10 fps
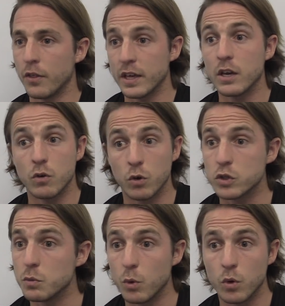I think across
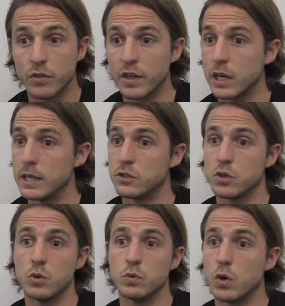the board, I think in
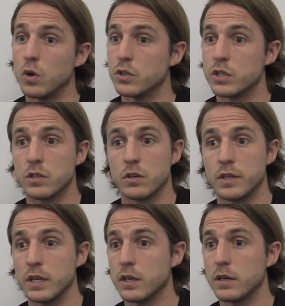schools, colleges, I
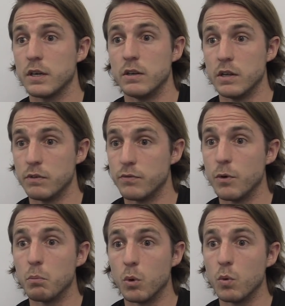think in
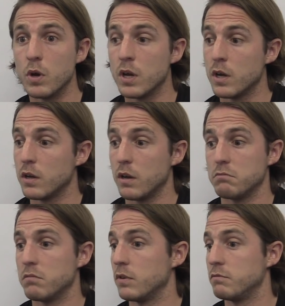football,
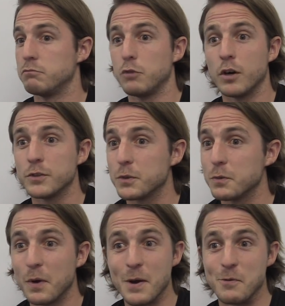dance,
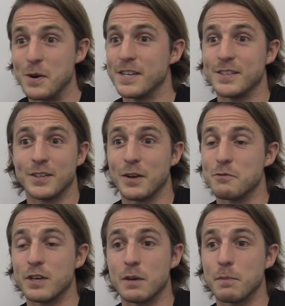whatever it is, I don't
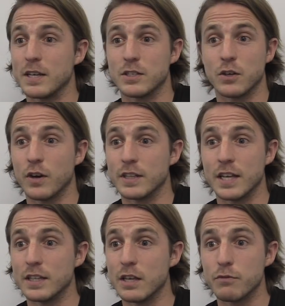think it makes a great
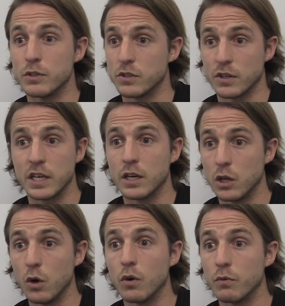deal of difference. I think a
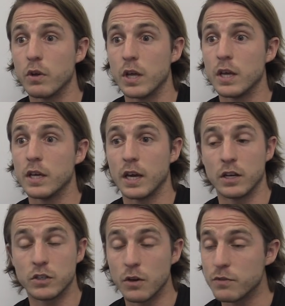lot, and
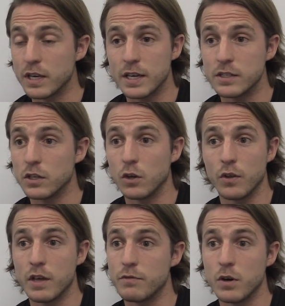I don't think it is a lot
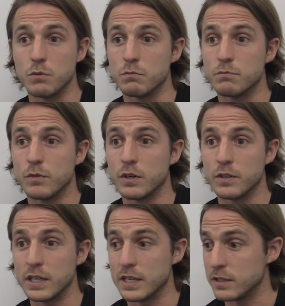of their fault. I
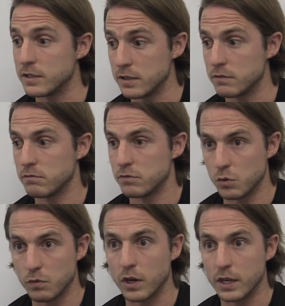think it is this
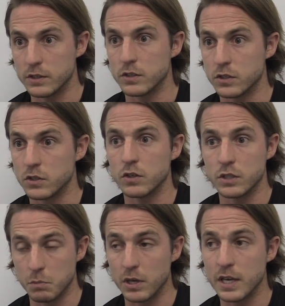sort of like an instant
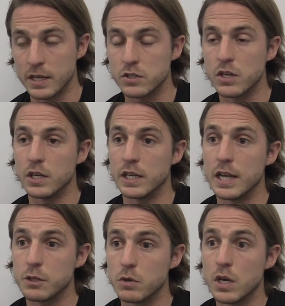society, but yeah, certainly
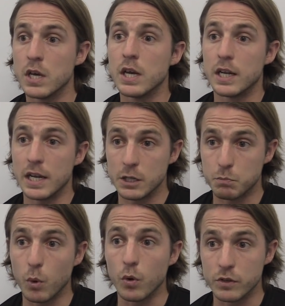less
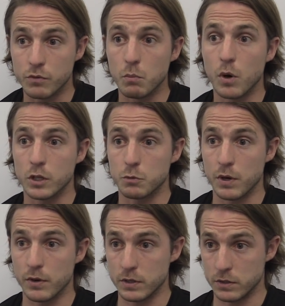boys, from my
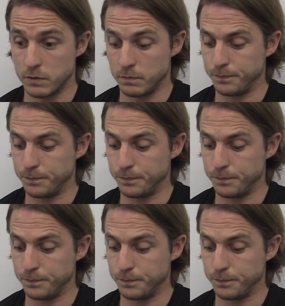experience,